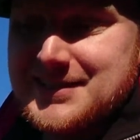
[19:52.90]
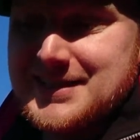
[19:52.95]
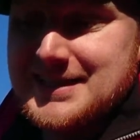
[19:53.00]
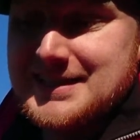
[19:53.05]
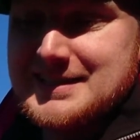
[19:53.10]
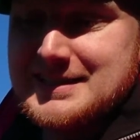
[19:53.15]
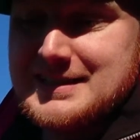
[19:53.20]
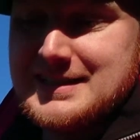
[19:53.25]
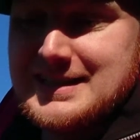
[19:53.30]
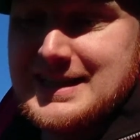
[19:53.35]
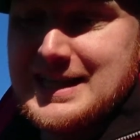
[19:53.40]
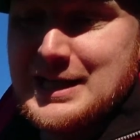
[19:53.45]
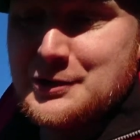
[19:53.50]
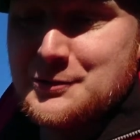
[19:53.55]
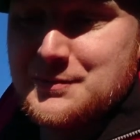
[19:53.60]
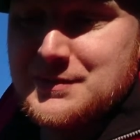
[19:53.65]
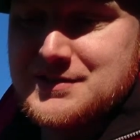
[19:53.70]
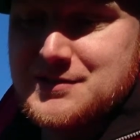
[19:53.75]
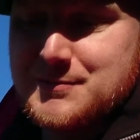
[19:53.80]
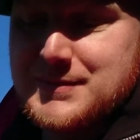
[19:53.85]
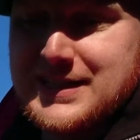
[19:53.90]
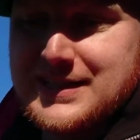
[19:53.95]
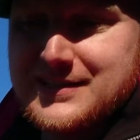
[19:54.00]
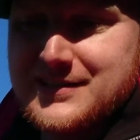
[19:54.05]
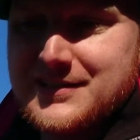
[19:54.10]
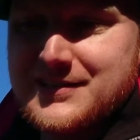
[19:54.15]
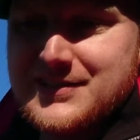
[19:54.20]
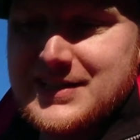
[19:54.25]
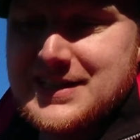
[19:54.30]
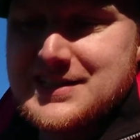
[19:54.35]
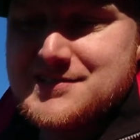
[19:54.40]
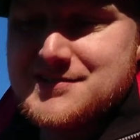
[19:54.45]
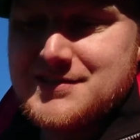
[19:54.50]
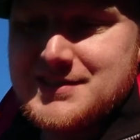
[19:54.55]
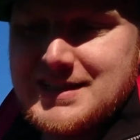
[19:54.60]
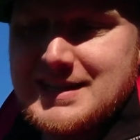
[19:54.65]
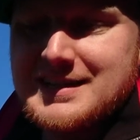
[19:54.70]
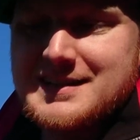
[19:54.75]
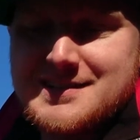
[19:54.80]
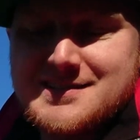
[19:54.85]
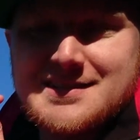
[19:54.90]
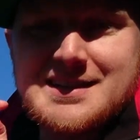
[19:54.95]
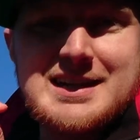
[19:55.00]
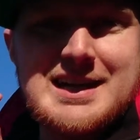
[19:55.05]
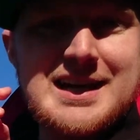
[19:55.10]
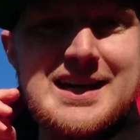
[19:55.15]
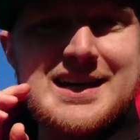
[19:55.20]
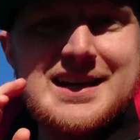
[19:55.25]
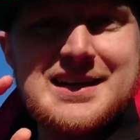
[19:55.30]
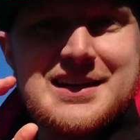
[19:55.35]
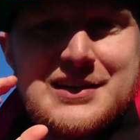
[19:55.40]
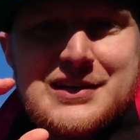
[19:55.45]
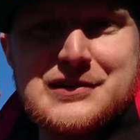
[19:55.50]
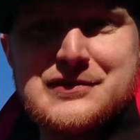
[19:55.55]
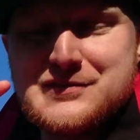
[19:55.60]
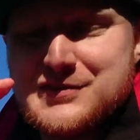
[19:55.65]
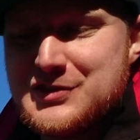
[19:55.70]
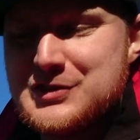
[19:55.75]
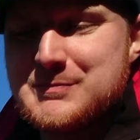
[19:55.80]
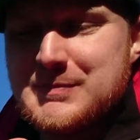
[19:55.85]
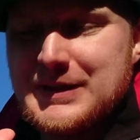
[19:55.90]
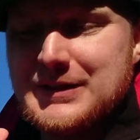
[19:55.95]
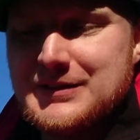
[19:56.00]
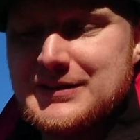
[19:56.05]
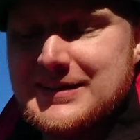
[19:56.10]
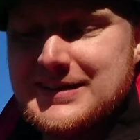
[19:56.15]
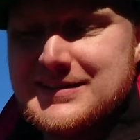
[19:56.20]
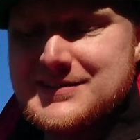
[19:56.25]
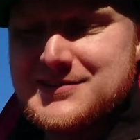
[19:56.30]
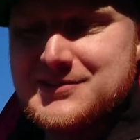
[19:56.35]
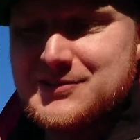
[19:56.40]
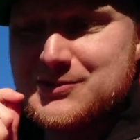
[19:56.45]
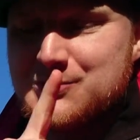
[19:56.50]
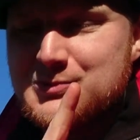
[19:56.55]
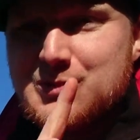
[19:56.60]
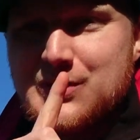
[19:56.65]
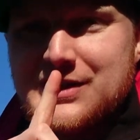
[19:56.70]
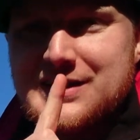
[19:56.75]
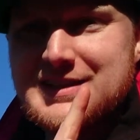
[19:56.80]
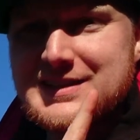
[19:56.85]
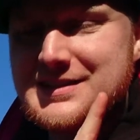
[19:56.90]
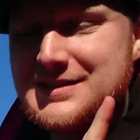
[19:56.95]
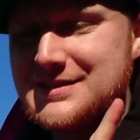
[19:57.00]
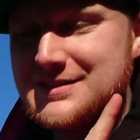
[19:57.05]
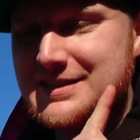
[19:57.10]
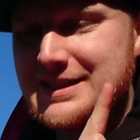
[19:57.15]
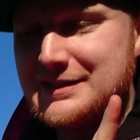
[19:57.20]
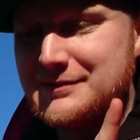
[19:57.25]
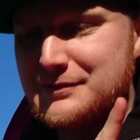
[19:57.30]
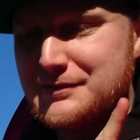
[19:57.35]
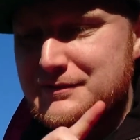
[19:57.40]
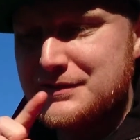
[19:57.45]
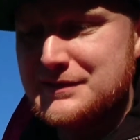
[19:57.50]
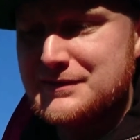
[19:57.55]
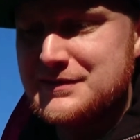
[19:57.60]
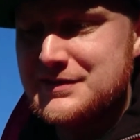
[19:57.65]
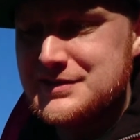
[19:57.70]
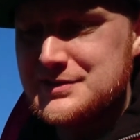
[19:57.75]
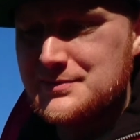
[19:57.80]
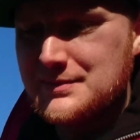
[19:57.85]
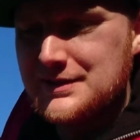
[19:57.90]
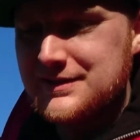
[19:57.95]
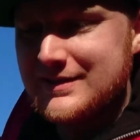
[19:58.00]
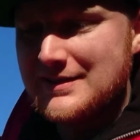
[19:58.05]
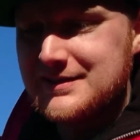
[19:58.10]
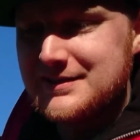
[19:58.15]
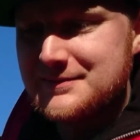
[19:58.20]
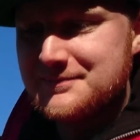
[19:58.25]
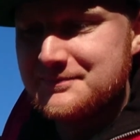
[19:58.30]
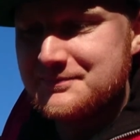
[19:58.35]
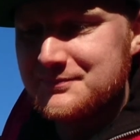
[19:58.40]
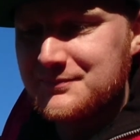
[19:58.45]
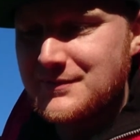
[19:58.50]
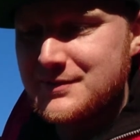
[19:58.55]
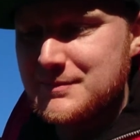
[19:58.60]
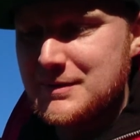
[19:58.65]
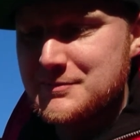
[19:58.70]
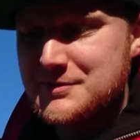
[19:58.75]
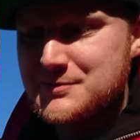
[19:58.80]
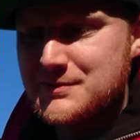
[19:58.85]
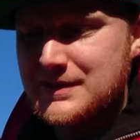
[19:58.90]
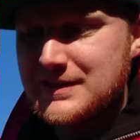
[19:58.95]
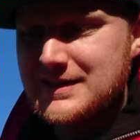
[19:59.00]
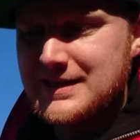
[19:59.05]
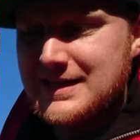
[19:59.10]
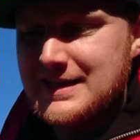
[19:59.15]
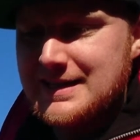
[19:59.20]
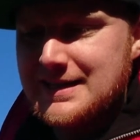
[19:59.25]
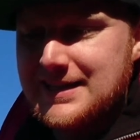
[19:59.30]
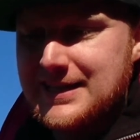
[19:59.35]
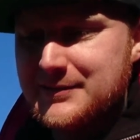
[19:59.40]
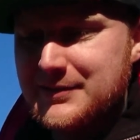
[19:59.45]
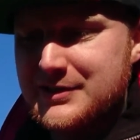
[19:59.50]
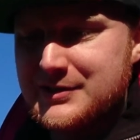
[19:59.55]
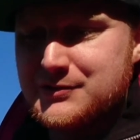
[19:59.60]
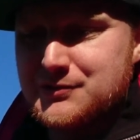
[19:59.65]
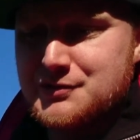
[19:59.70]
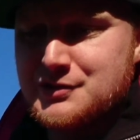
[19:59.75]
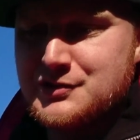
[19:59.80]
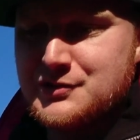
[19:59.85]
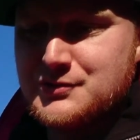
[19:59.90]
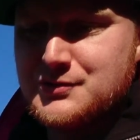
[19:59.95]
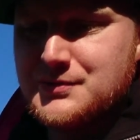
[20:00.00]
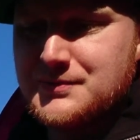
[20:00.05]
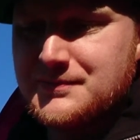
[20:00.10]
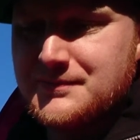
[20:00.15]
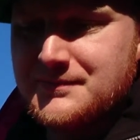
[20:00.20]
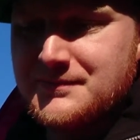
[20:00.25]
candy allowed me to make another extra, yeah, because I had enough just barely to do one level 50 Mammoth Swine. Now I can do 2.